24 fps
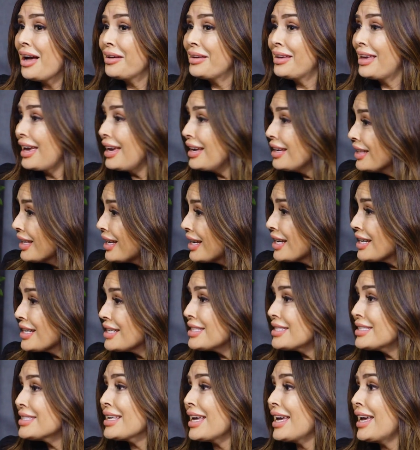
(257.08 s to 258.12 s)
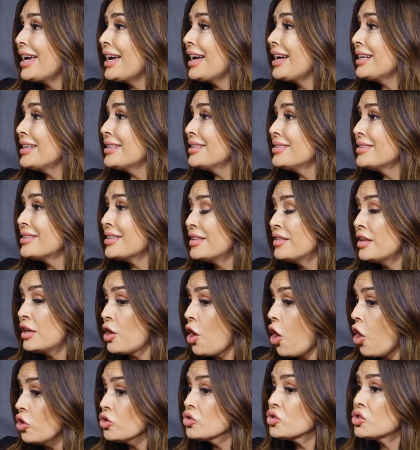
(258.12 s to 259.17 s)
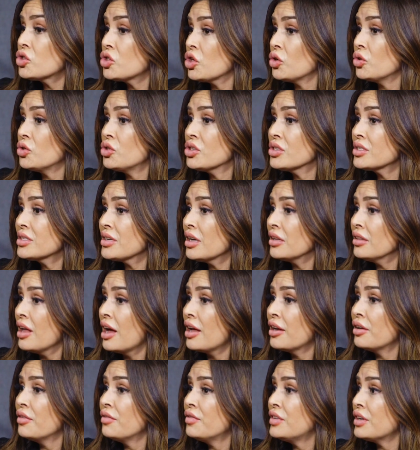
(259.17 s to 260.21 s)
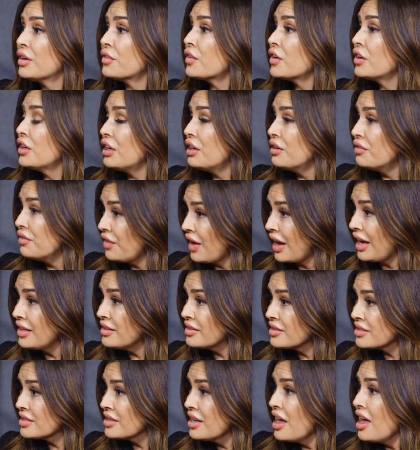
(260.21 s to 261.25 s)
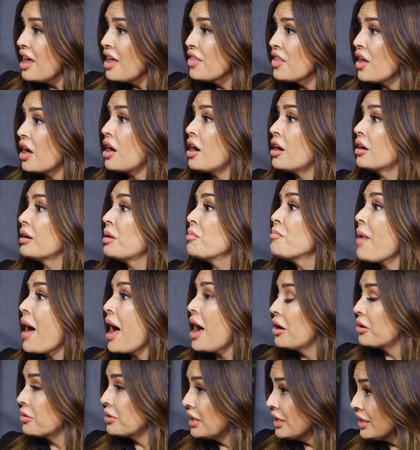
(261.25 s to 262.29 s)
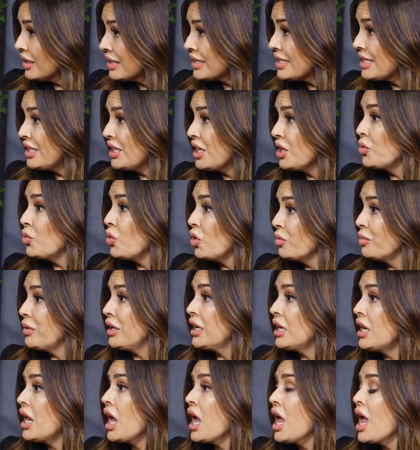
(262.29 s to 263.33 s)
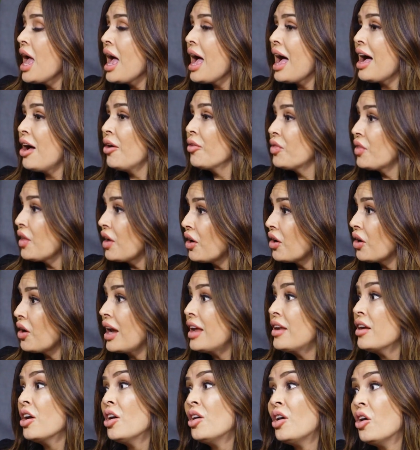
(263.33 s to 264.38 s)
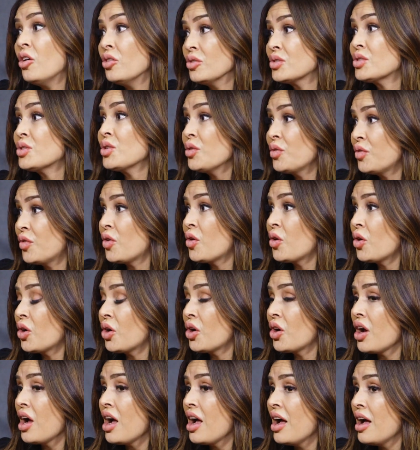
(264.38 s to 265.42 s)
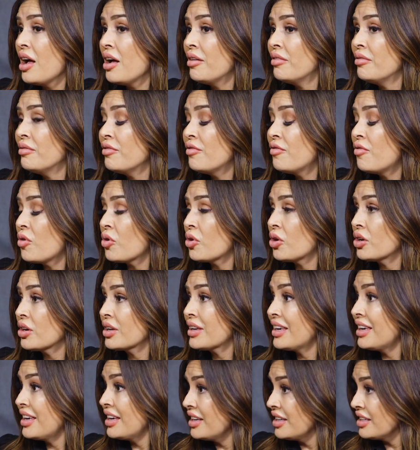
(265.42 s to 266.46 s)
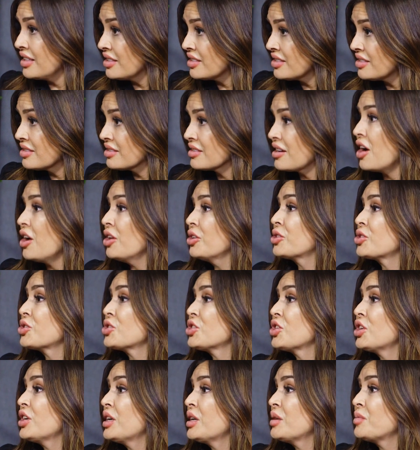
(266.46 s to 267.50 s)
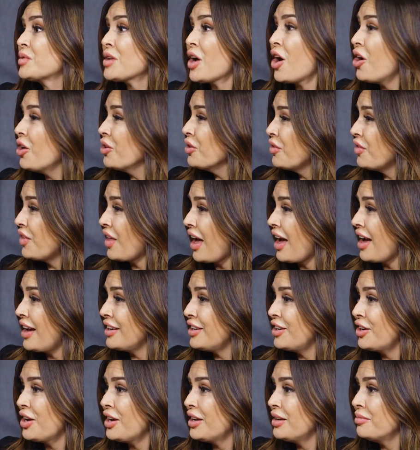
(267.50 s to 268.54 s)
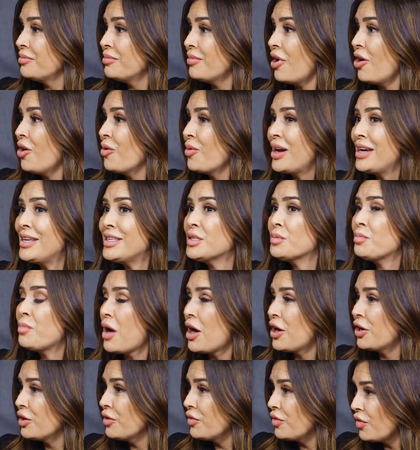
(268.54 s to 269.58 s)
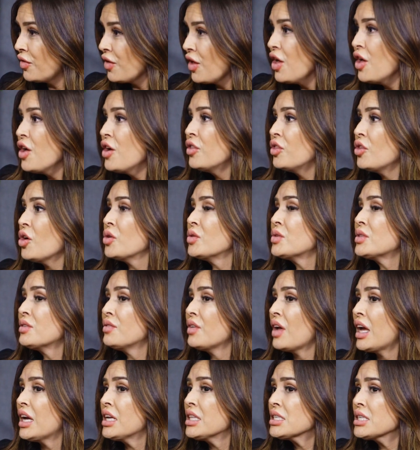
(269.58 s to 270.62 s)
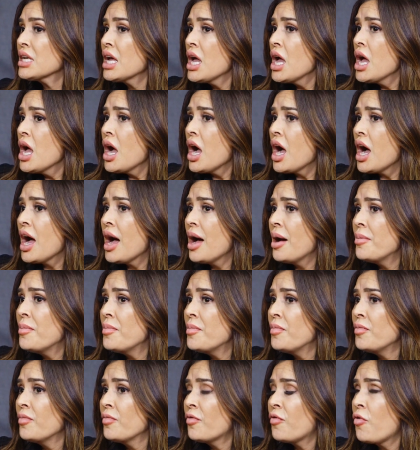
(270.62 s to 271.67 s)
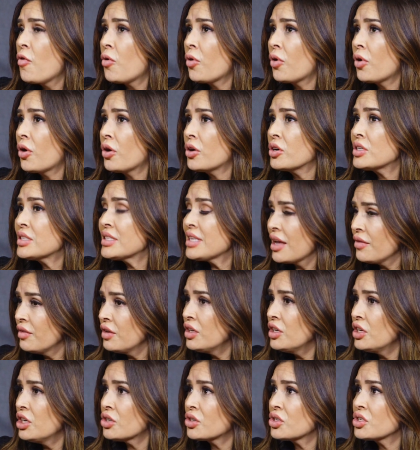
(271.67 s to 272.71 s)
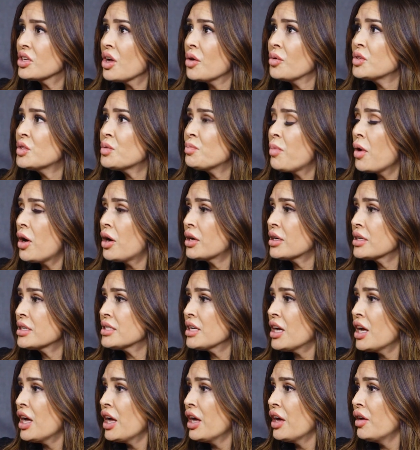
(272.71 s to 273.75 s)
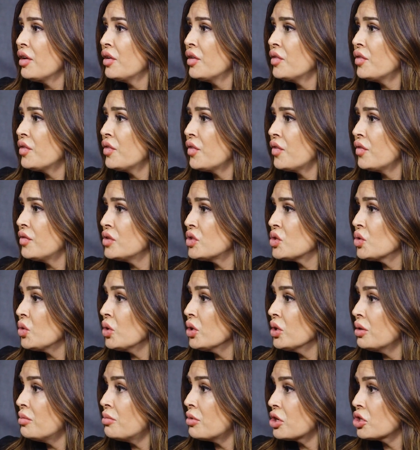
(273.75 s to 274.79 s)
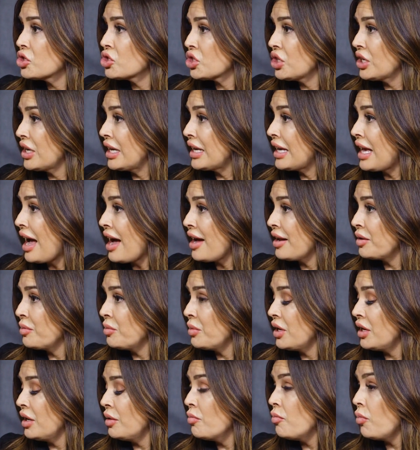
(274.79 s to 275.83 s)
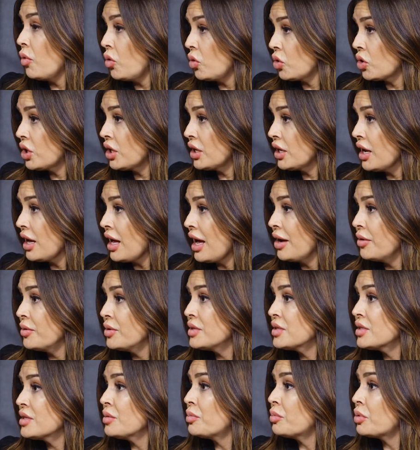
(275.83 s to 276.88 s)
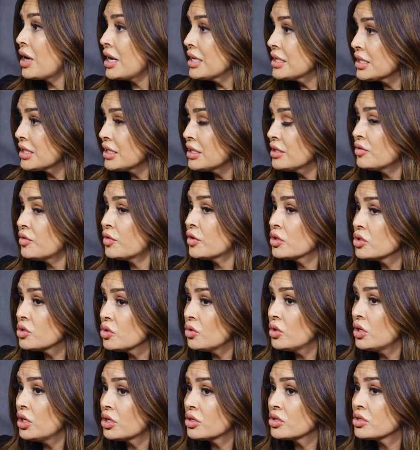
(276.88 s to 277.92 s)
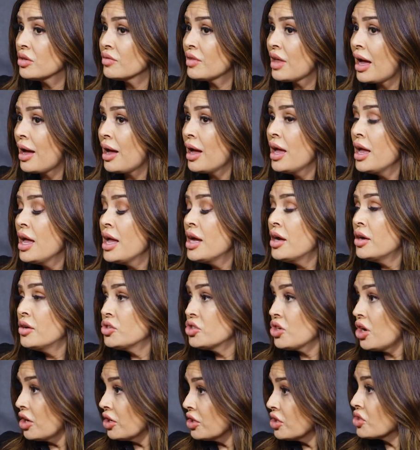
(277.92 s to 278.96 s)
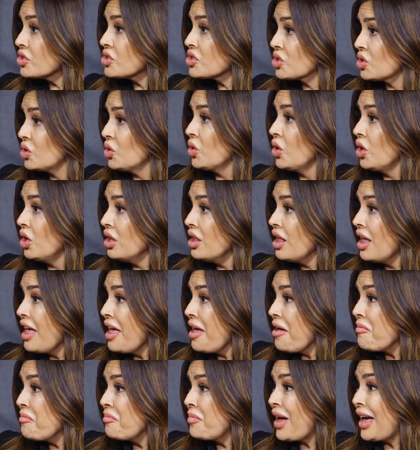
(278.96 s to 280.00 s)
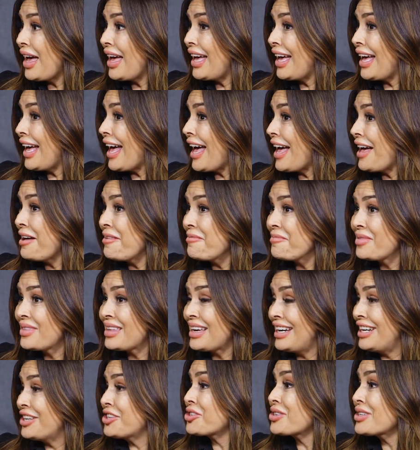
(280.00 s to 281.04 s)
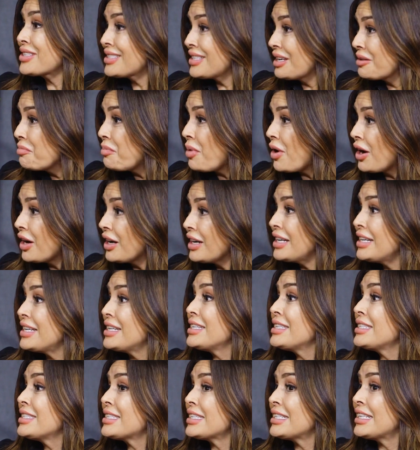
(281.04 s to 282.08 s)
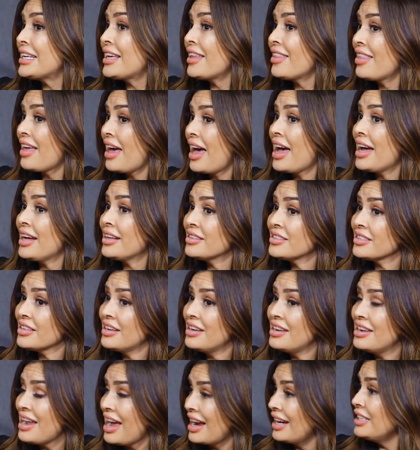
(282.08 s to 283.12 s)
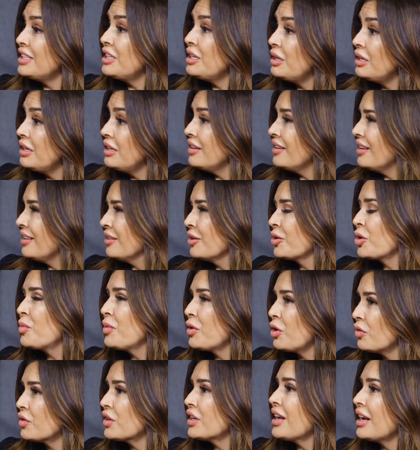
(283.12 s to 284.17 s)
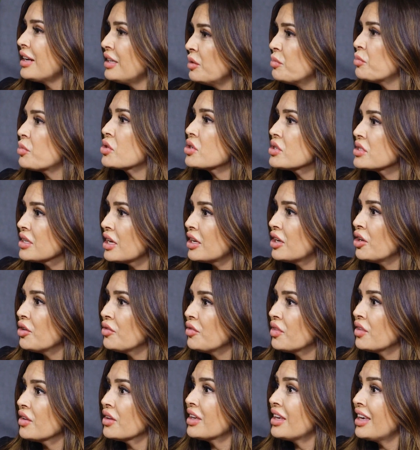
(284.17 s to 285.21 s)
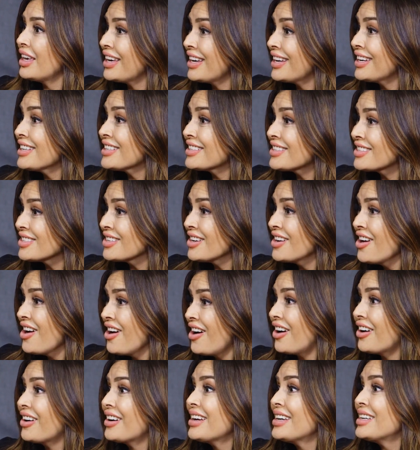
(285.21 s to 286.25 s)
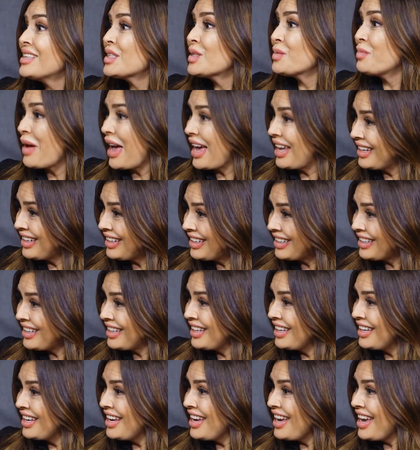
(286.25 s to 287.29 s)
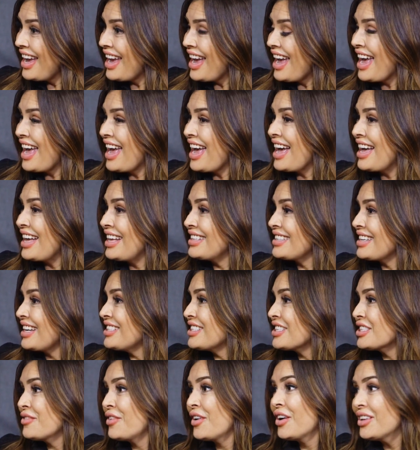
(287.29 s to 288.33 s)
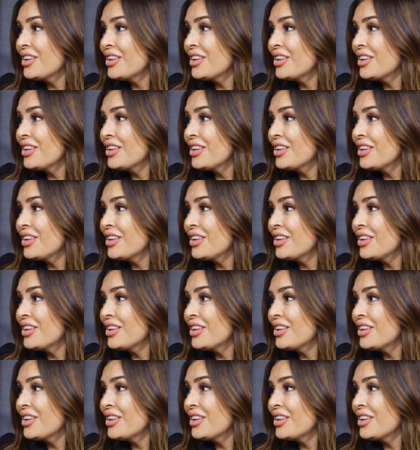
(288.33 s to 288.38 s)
Galas and then also just a lot of different events that are empowering Latina women out there, and also for kids scholarships, all of that. I'm always part of those events. For 7 years, I was part of Dual Emerging Academy board. I was the president for 2 years of that charter school. But the interesting part is that a little bit over 90% of the kids are Hispanic. And I just felt